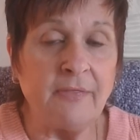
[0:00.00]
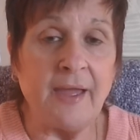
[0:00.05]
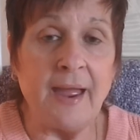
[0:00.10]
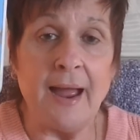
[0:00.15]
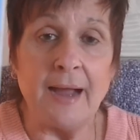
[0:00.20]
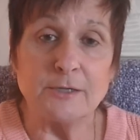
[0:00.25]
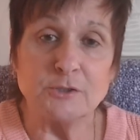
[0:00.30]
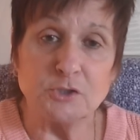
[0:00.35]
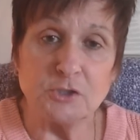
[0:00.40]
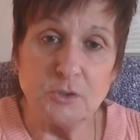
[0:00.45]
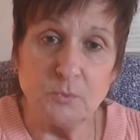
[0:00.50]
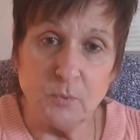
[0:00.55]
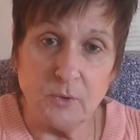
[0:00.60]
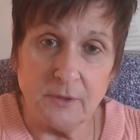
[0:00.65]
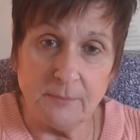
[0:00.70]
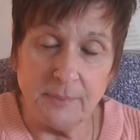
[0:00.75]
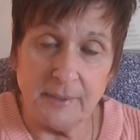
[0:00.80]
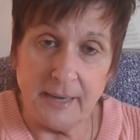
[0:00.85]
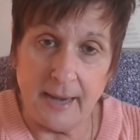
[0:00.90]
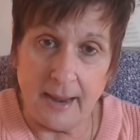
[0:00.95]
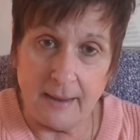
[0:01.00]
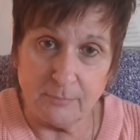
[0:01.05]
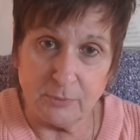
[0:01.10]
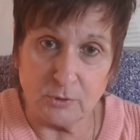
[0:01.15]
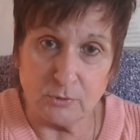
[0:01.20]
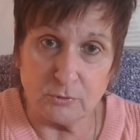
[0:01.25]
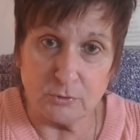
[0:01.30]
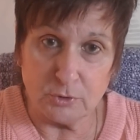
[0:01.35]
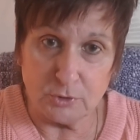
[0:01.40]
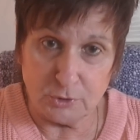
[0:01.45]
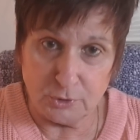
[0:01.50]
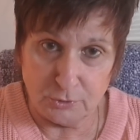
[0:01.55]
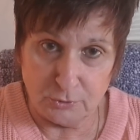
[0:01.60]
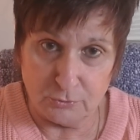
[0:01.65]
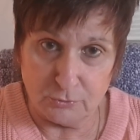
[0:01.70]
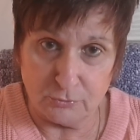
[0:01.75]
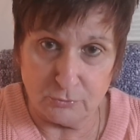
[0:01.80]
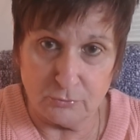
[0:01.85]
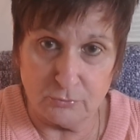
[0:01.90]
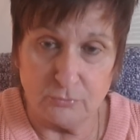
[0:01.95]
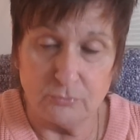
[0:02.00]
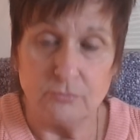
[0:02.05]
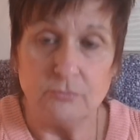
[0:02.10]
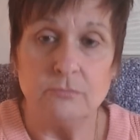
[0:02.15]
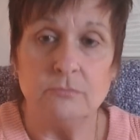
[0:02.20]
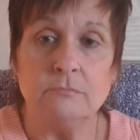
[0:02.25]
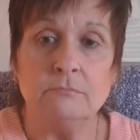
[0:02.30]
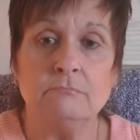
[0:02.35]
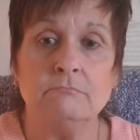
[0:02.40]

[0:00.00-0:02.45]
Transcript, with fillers: they actually would have been able to